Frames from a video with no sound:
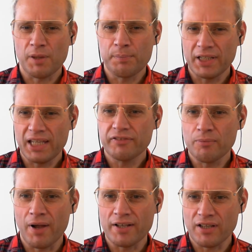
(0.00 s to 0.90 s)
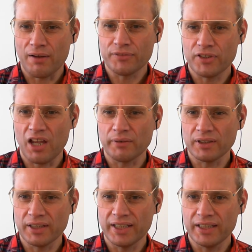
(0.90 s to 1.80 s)
The belief in myself to go
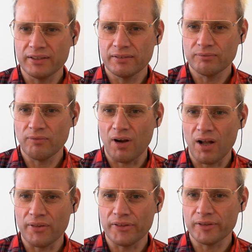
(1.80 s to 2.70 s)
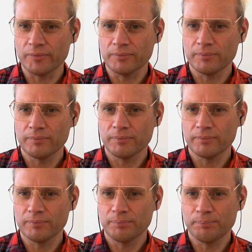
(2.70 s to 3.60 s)
and lead rather than
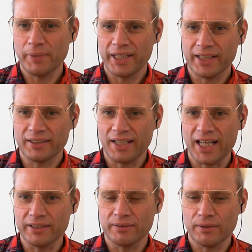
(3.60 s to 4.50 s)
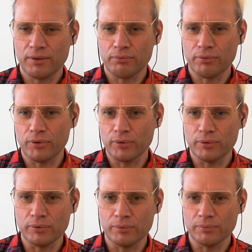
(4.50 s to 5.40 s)
being led
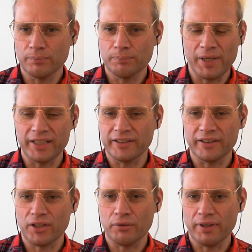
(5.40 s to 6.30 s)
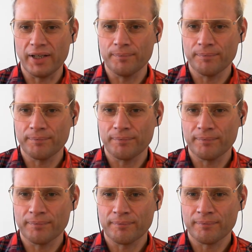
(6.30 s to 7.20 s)
through being in a career.
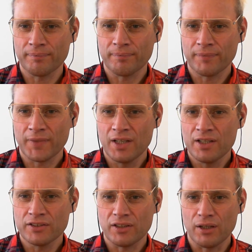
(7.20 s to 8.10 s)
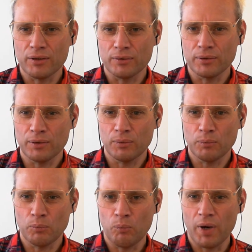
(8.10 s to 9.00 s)
So
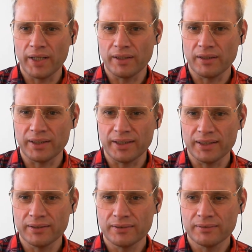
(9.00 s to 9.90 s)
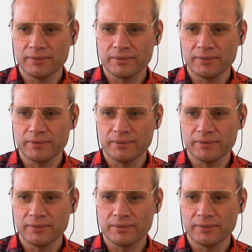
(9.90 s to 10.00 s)
when I